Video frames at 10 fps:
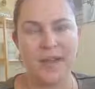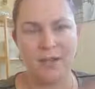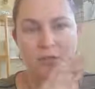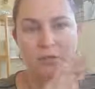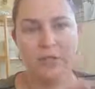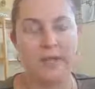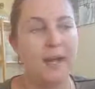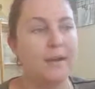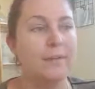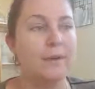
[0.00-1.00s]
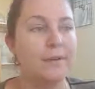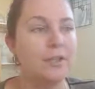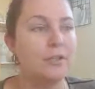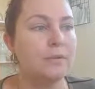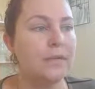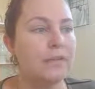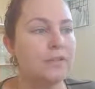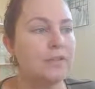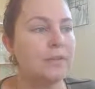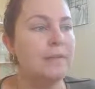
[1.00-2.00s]
add it on to the original one
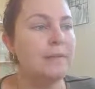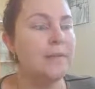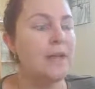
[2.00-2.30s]
actually.